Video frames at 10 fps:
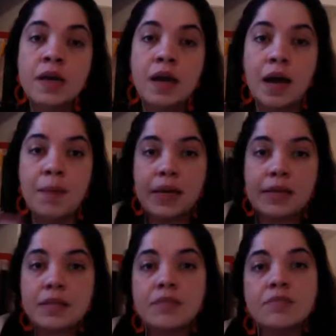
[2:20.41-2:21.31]
I make
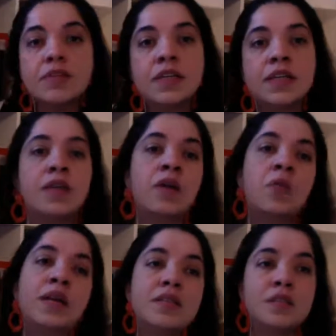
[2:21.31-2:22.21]
something and then I
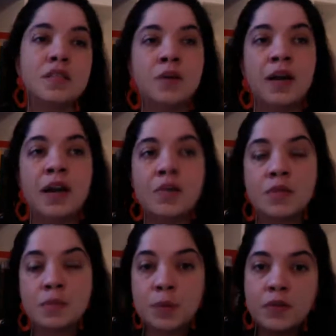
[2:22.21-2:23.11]
wait until I have the
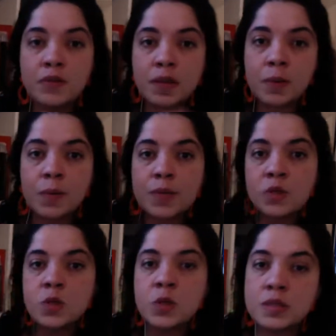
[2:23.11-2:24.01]
perfect moment
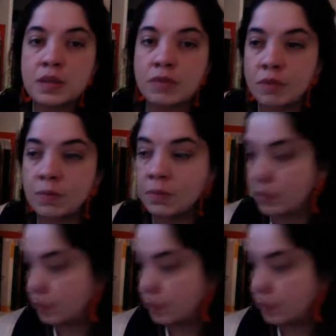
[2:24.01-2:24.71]
to do something.